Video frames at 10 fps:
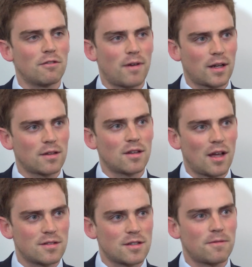In fact,
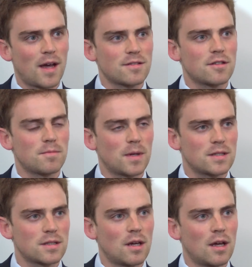at its fastest
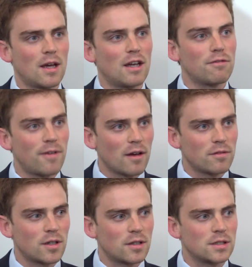pace in
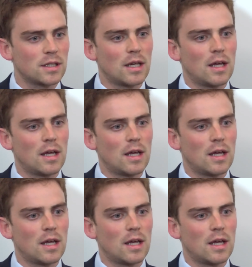5 years.